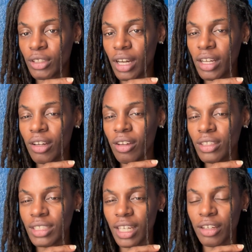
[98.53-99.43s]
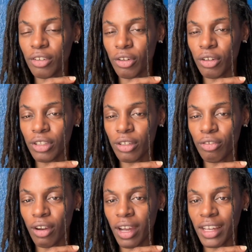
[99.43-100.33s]
I call these like curly
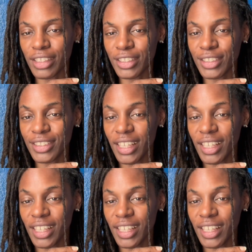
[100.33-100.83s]
fries.